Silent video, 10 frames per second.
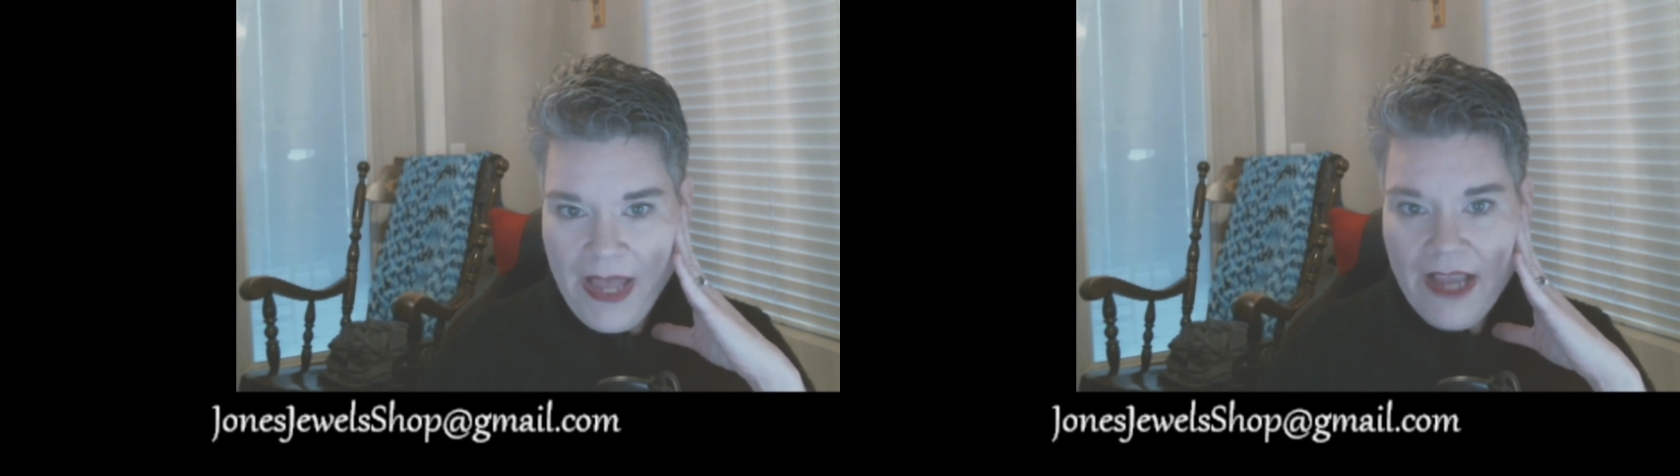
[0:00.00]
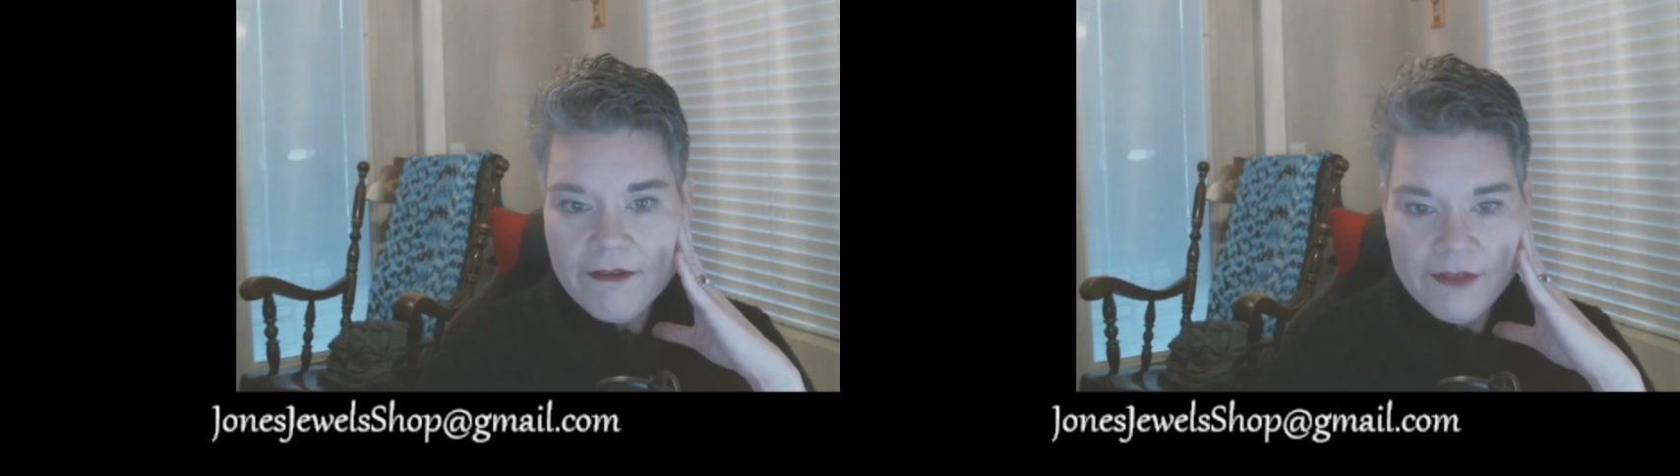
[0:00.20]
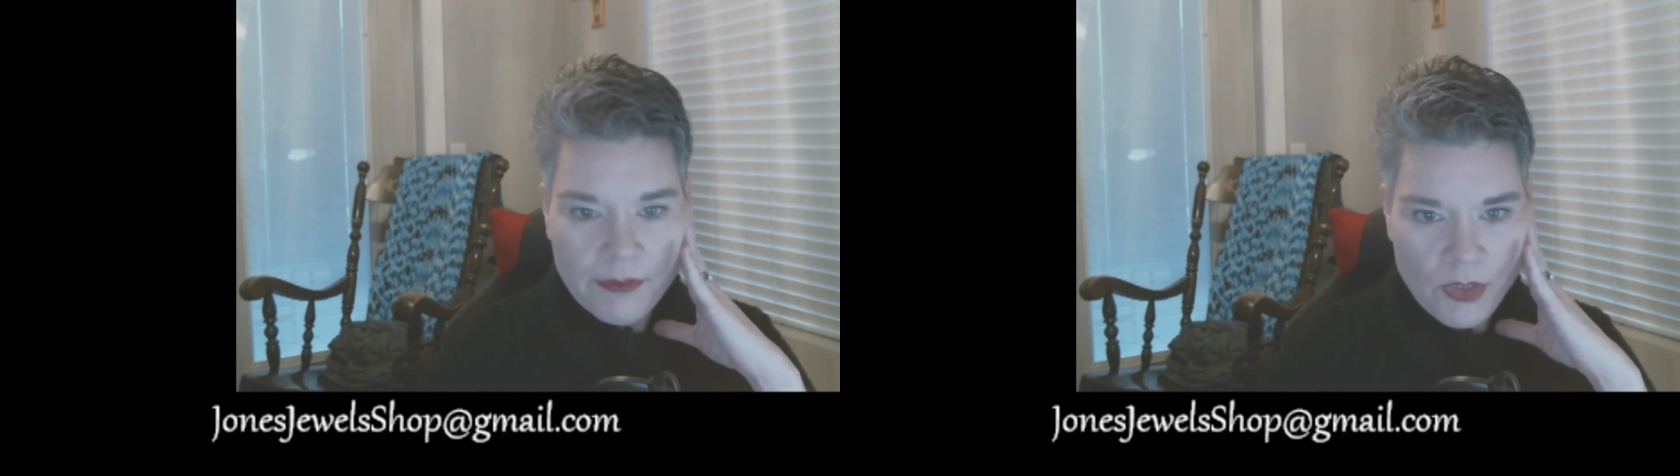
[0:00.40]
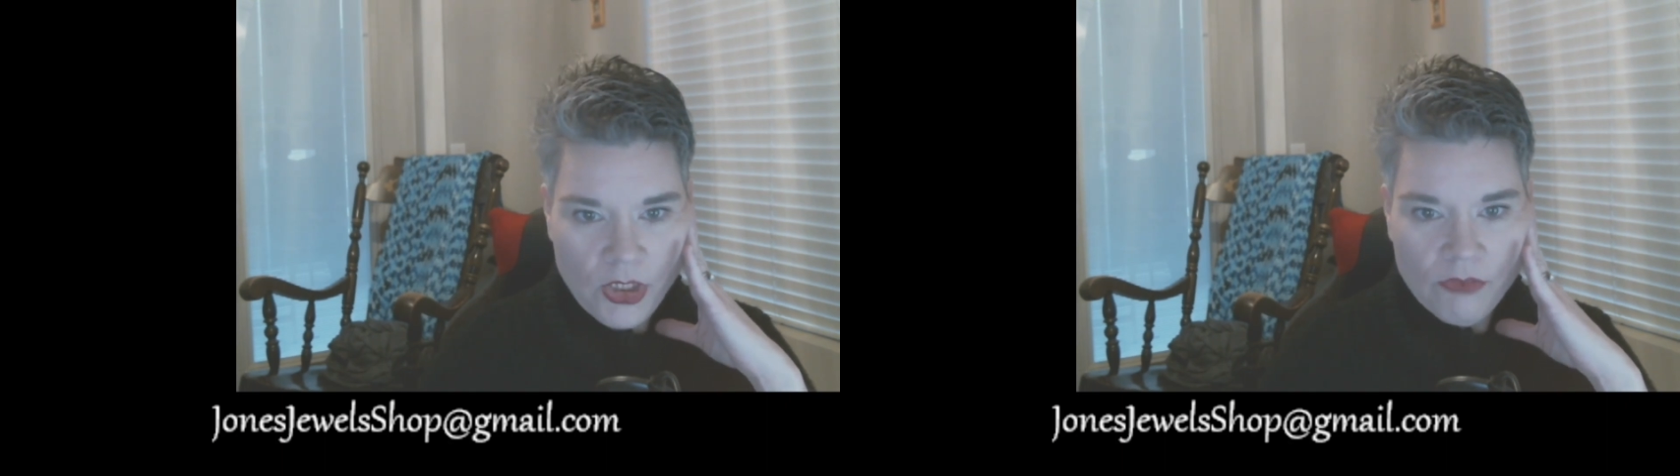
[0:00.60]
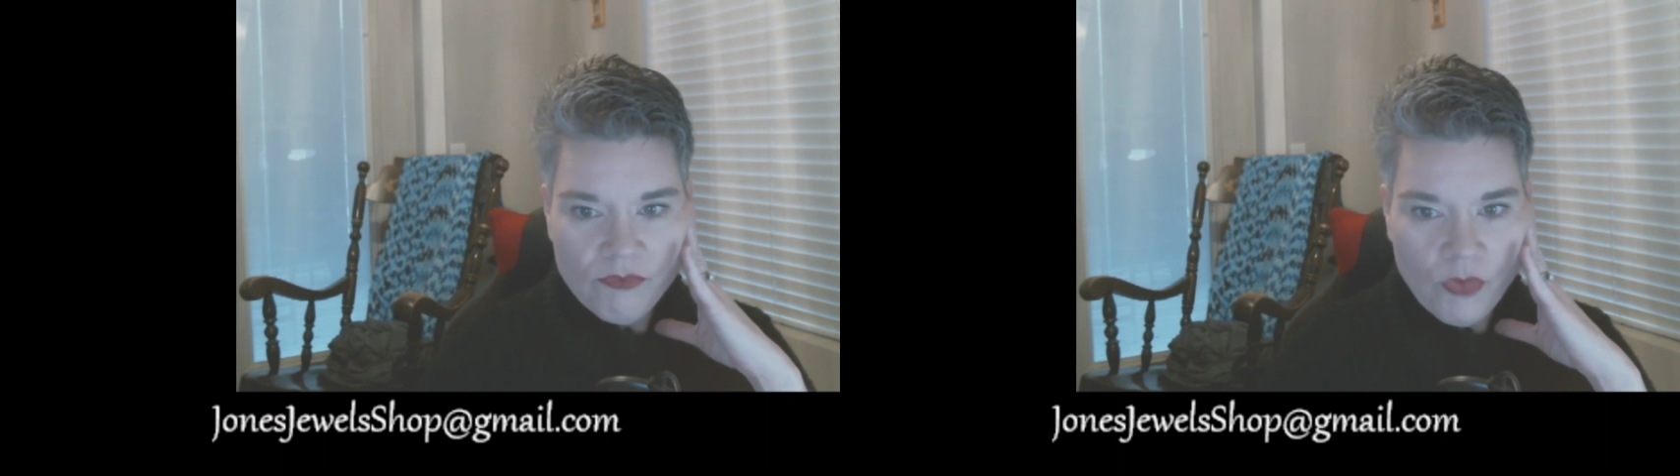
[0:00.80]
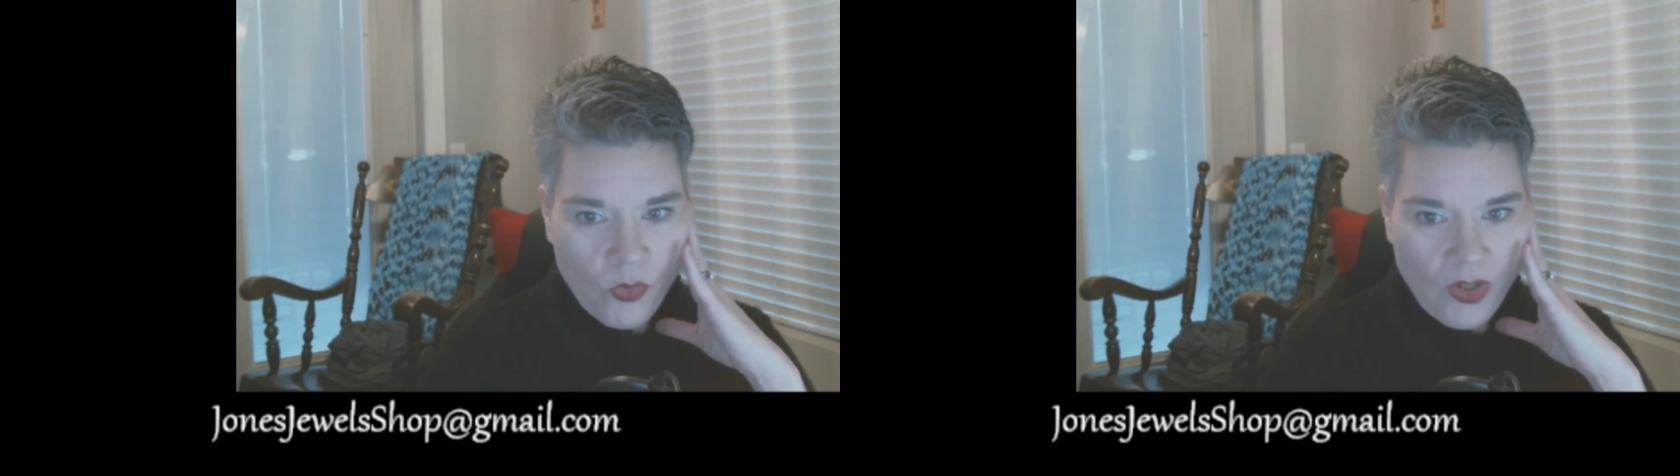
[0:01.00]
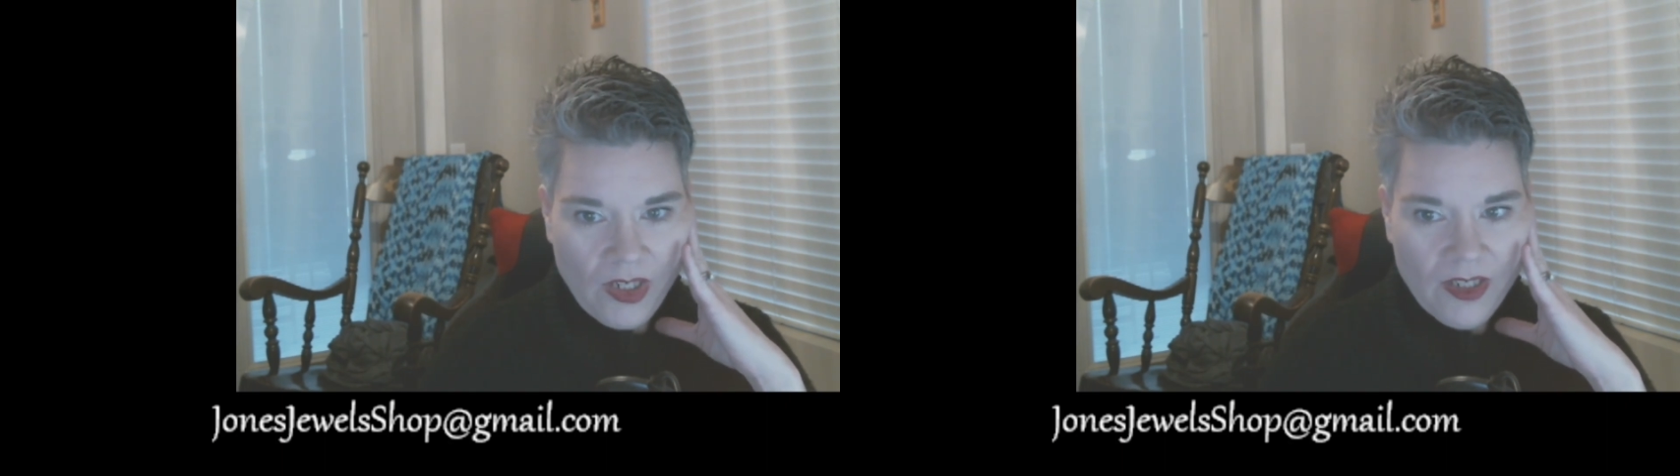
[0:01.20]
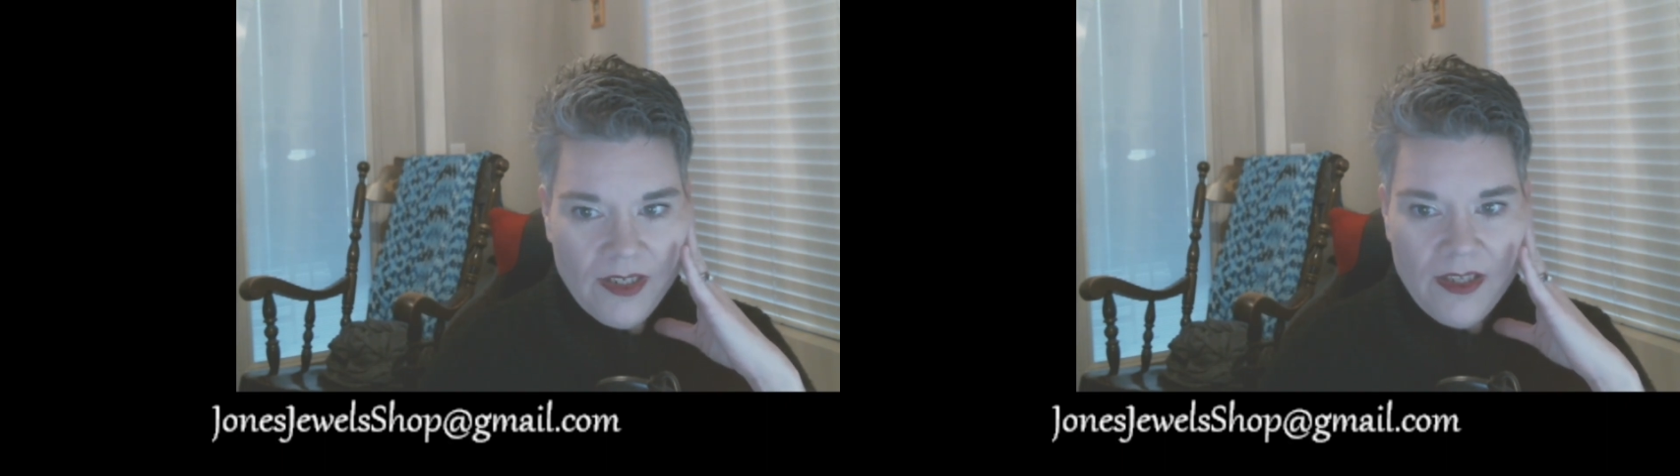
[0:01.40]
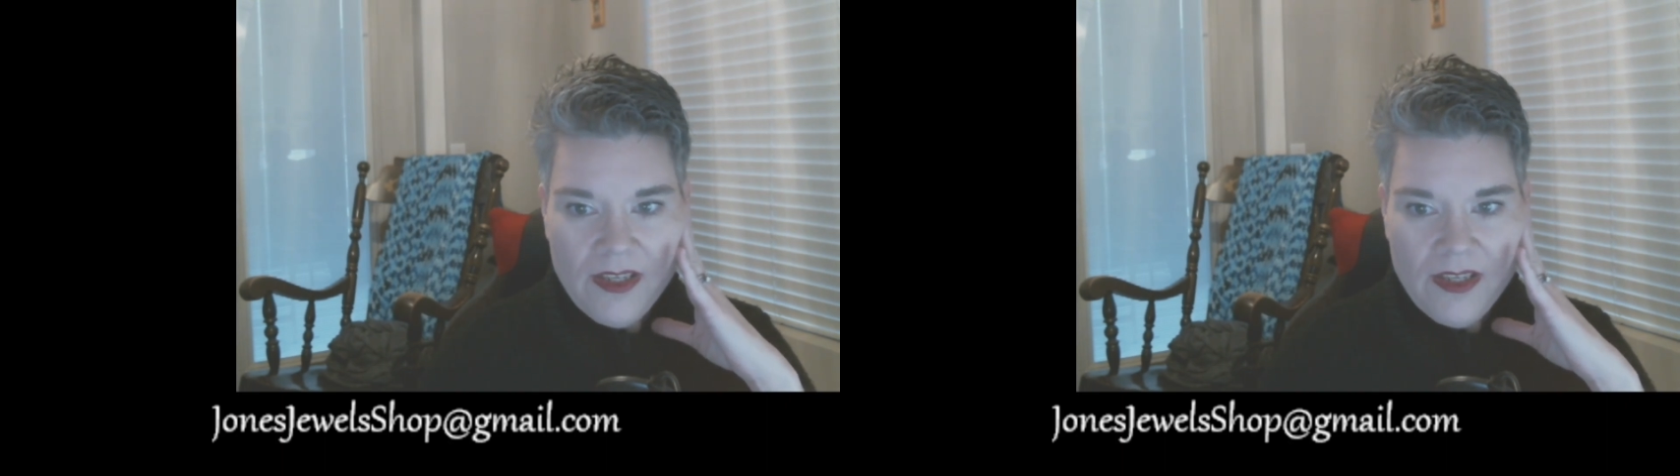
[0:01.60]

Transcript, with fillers: back from her for,